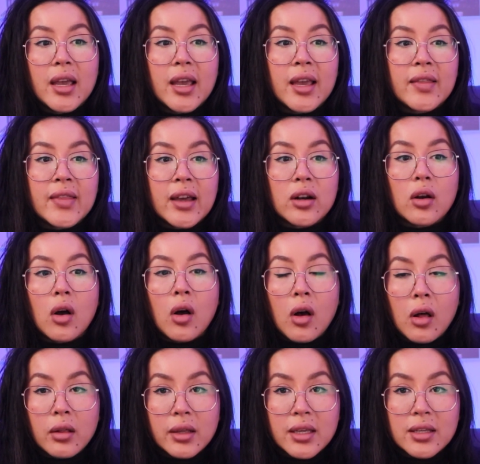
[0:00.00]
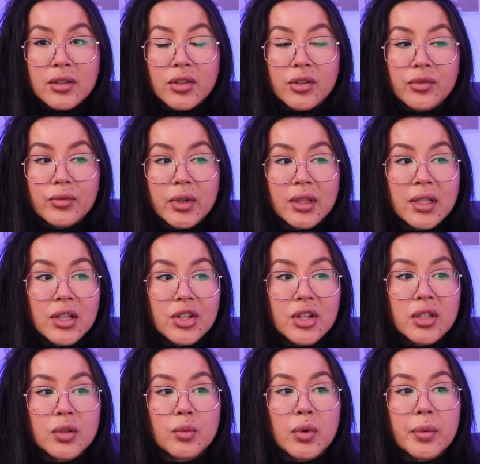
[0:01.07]
and that all Eastern
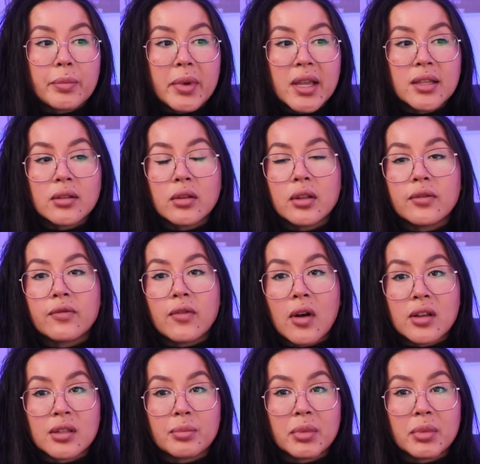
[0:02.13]
religions were based on the false